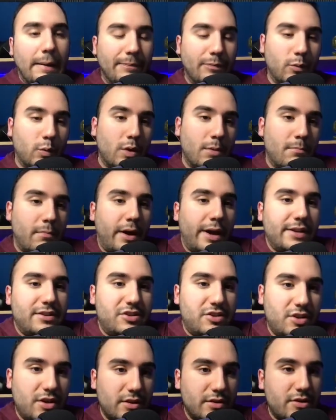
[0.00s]
we might
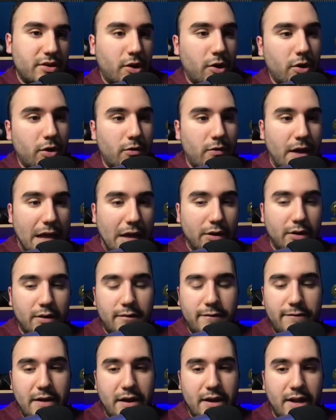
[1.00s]
see a turnaround in
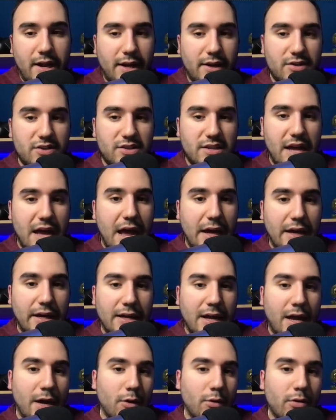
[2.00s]
FedEx stock.
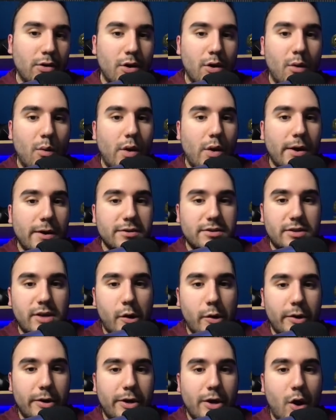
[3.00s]
And I don't know where it's
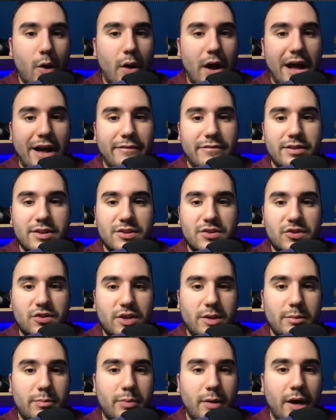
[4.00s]
going to go,
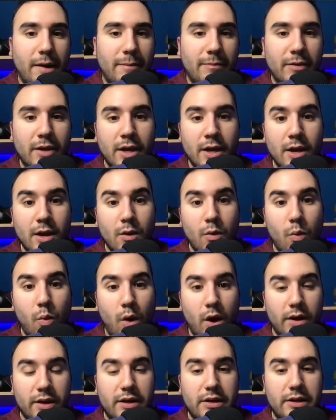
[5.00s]
obviously, but
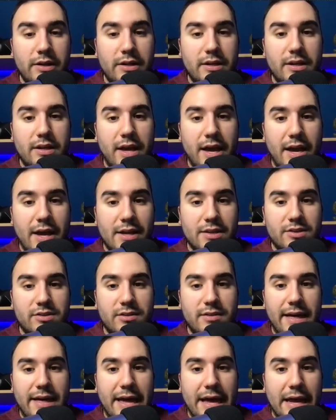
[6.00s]
one could guess
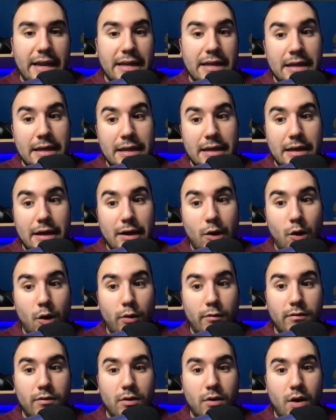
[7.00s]
that
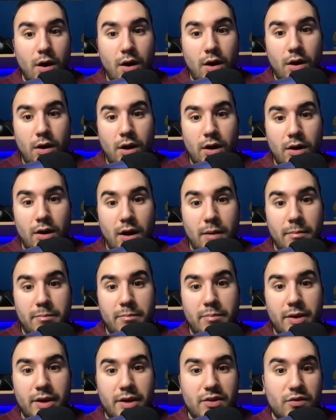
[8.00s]
overall a
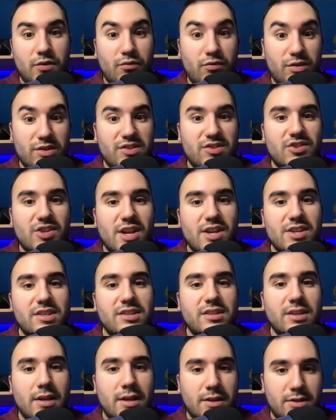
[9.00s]
big
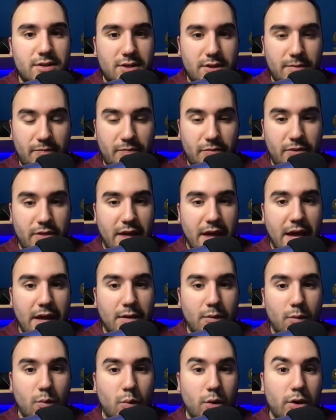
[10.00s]
resistance
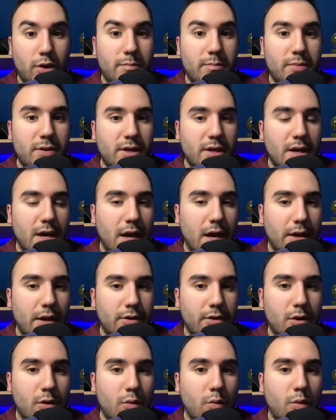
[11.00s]
that would be,
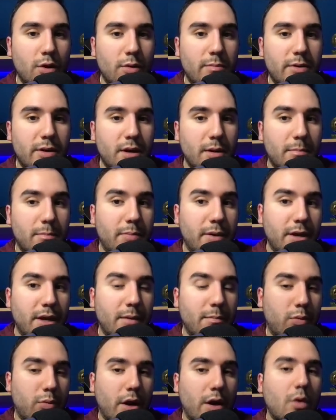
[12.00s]
a
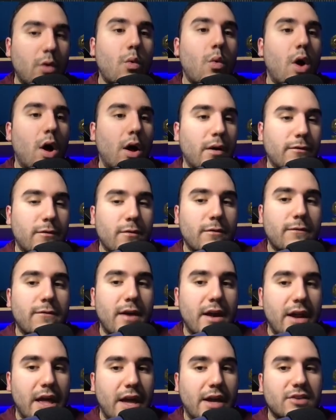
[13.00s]
big brick wall for
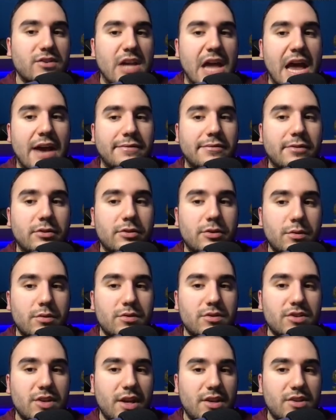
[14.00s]
FedEx after
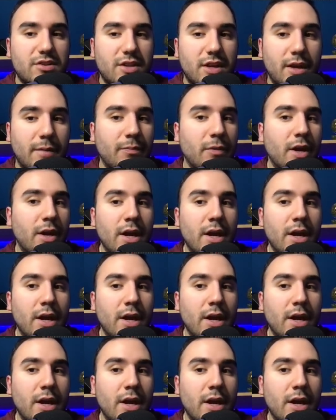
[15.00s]
260